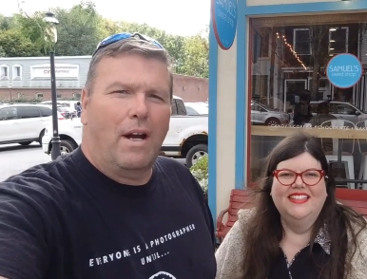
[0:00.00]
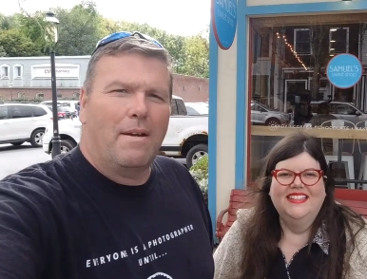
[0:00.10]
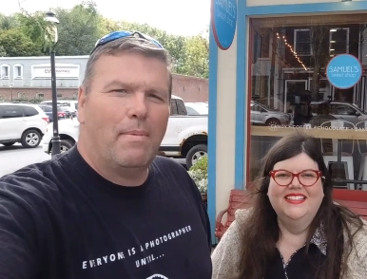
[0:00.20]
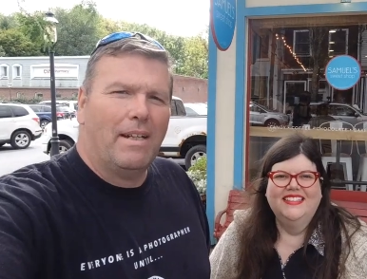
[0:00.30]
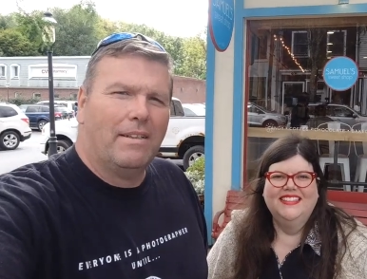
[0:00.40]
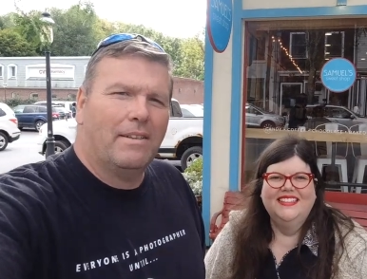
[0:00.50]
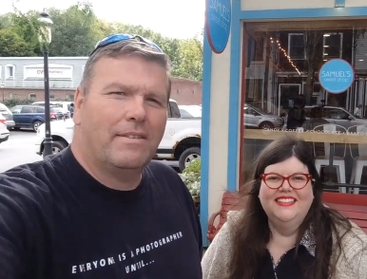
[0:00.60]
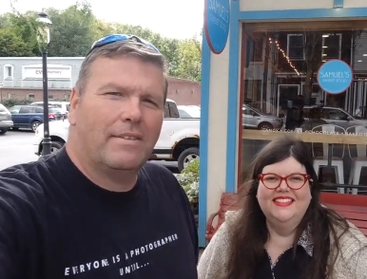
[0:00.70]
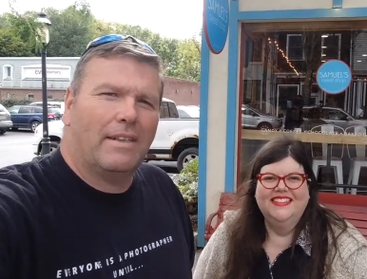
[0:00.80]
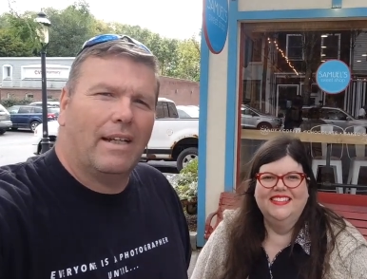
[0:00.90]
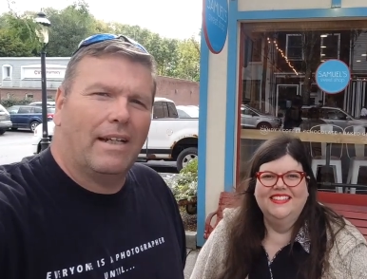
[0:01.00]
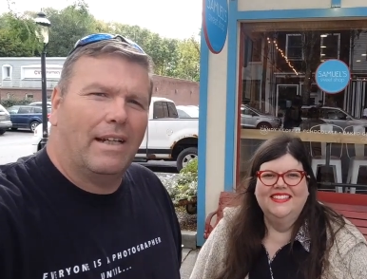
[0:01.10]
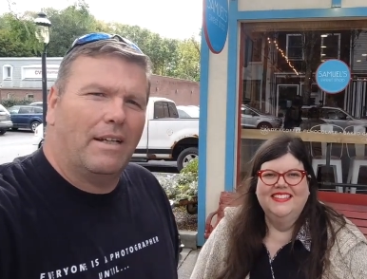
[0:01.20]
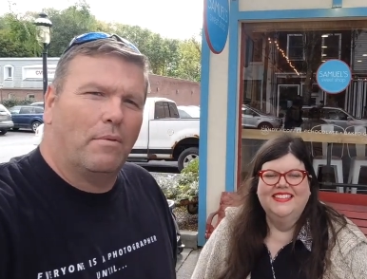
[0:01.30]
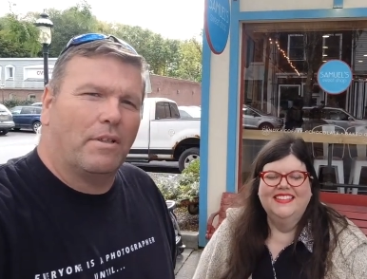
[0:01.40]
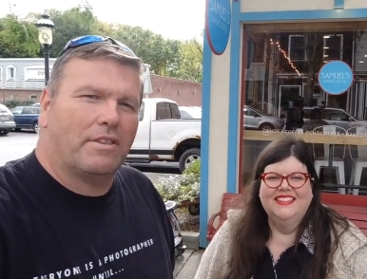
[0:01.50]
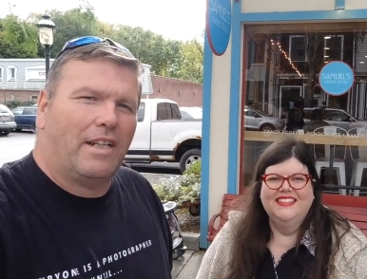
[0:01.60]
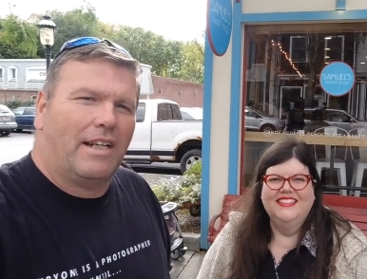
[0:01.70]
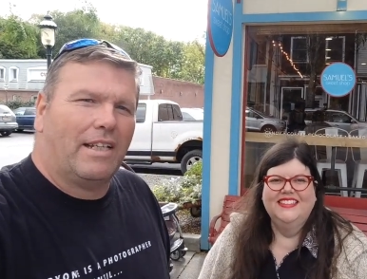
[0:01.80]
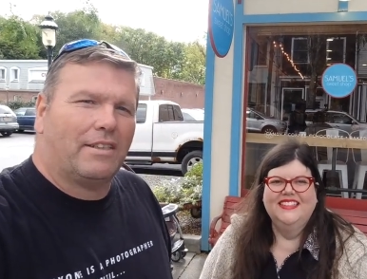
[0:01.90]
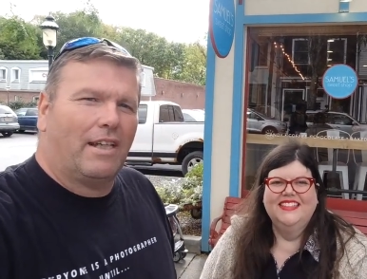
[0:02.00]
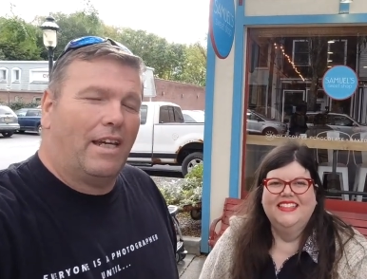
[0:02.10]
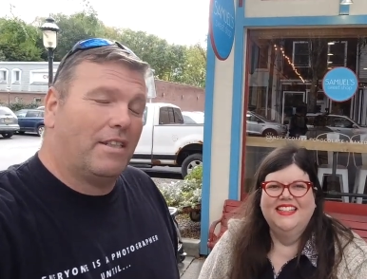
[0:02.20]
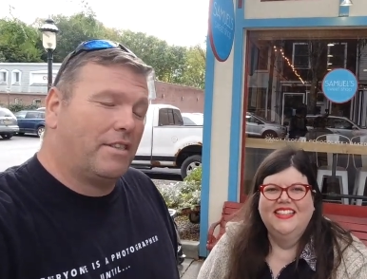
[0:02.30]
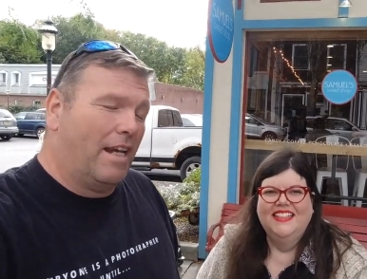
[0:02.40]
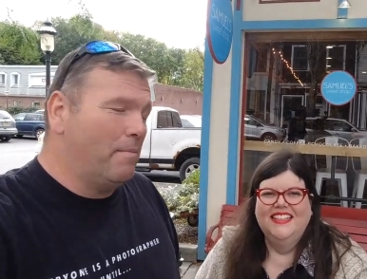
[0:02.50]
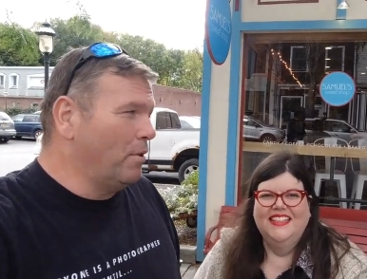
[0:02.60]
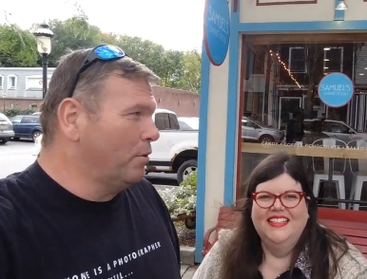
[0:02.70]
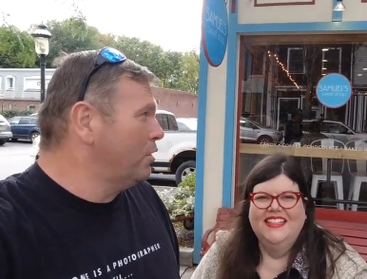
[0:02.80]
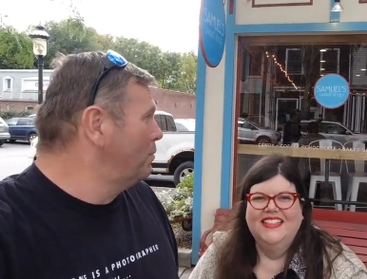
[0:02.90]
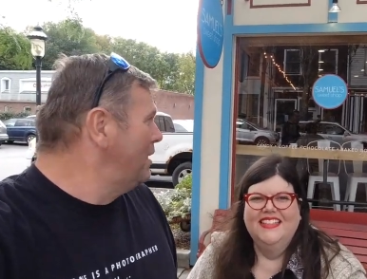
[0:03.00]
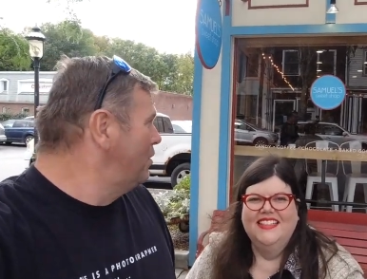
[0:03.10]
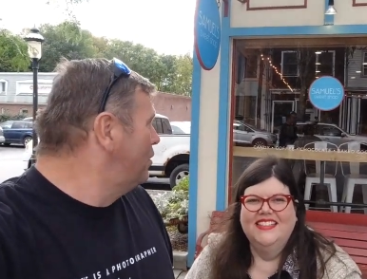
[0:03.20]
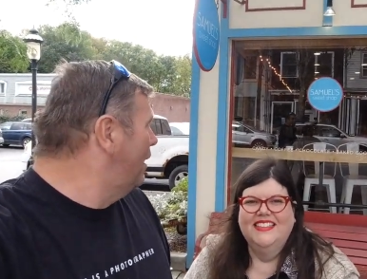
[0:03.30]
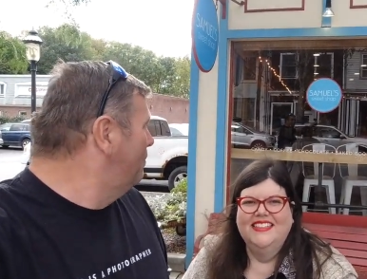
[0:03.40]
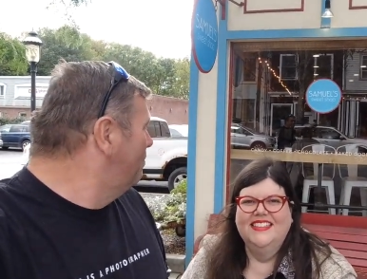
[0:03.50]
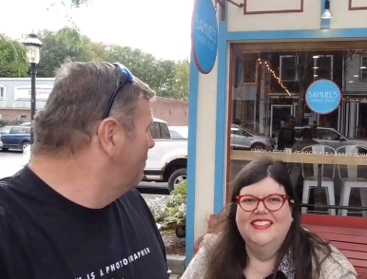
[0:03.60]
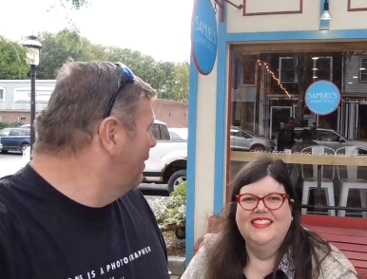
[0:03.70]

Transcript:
Speaker 1: Rhinebeck, and uh, we were standing outside Samuel's Sweet Shop,